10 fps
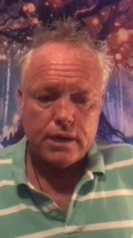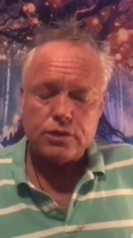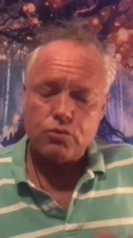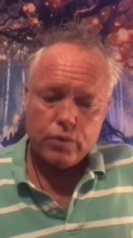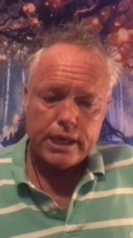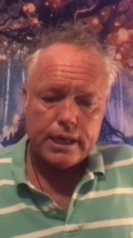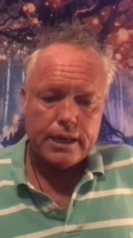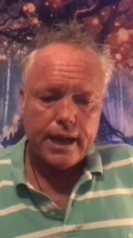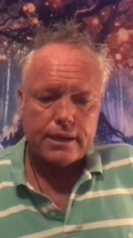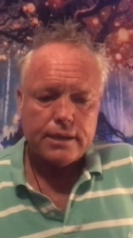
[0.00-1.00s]
right? To
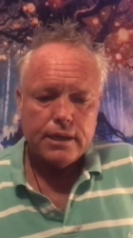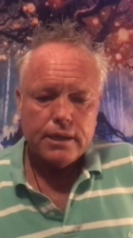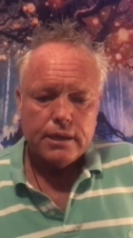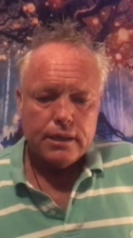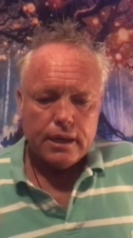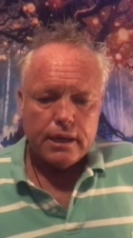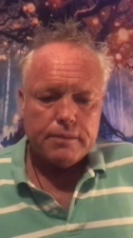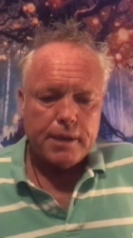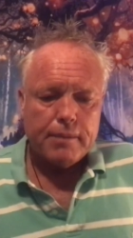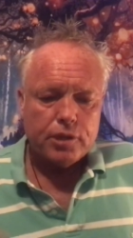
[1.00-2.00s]
reconnect and
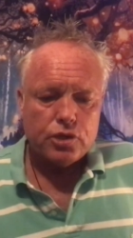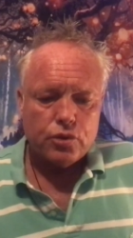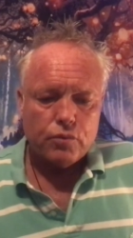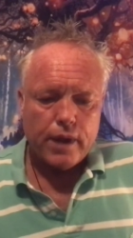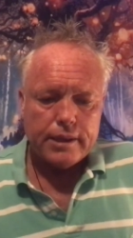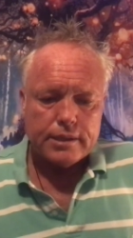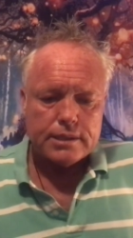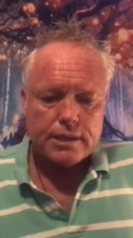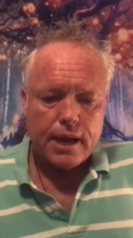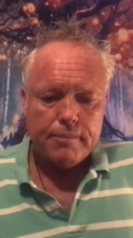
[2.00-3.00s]
to be able to do it right
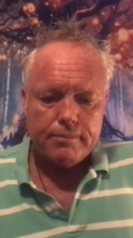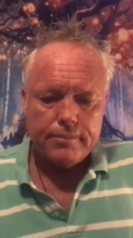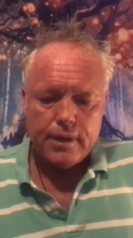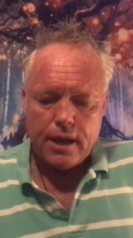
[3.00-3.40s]
this time.